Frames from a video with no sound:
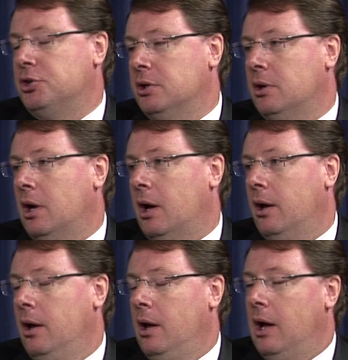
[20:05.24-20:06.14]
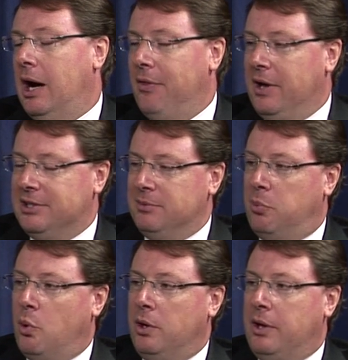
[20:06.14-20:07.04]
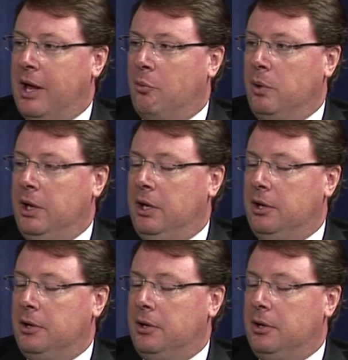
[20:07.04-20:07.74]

And I think it's important that we,